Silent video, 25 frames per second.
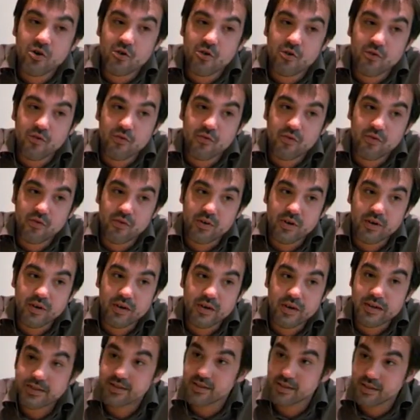of
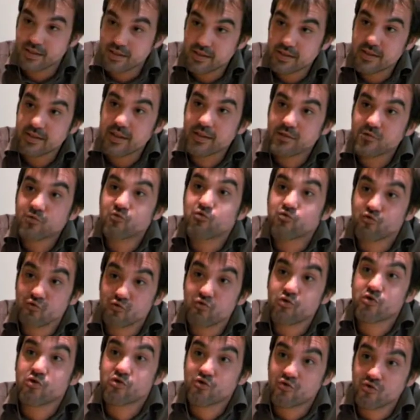Argentinians who
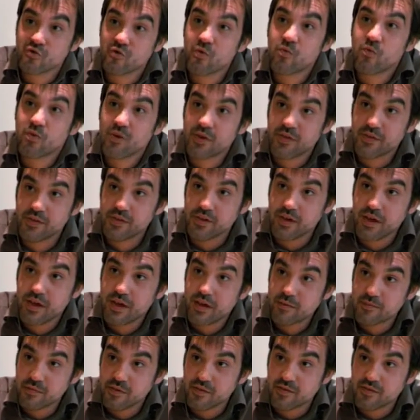do not know what the
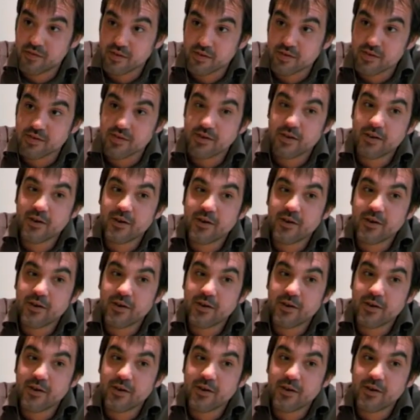IMF is.